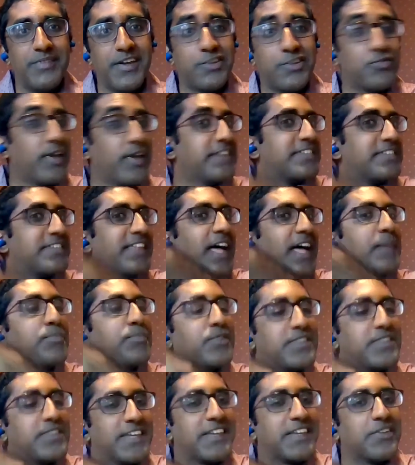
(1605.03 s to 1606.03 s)
address
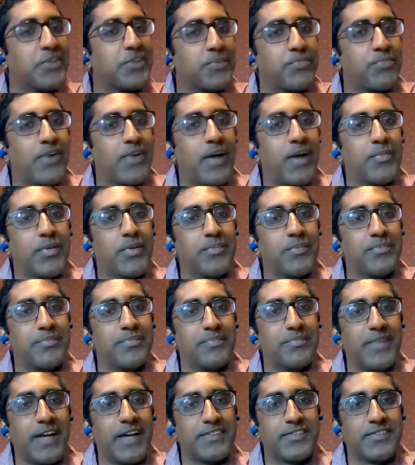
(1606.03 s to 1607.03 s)
that particular
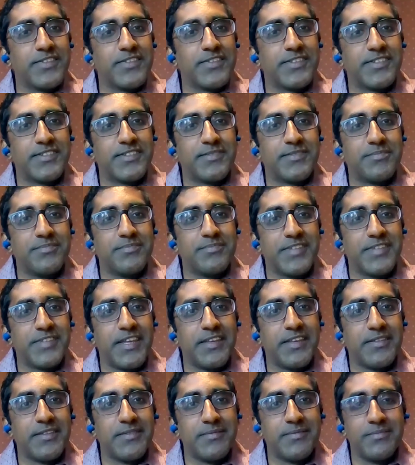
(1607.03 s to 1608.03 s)
problem, not just
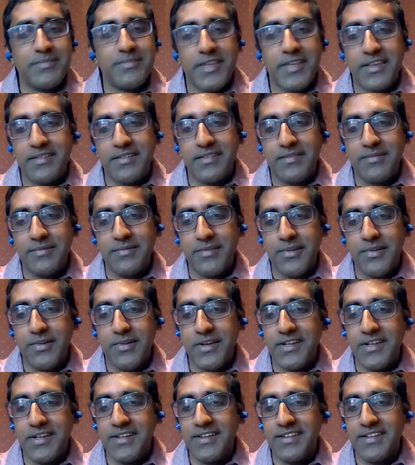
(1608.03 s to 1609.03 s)
say like, all
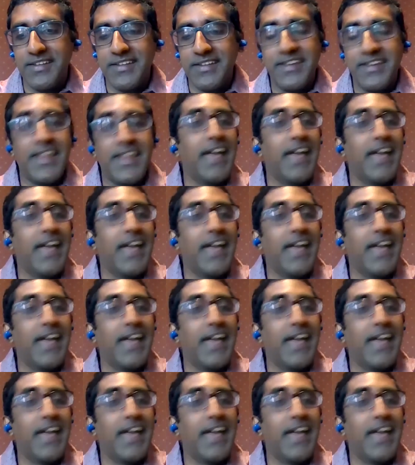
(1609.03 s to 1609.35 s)
right,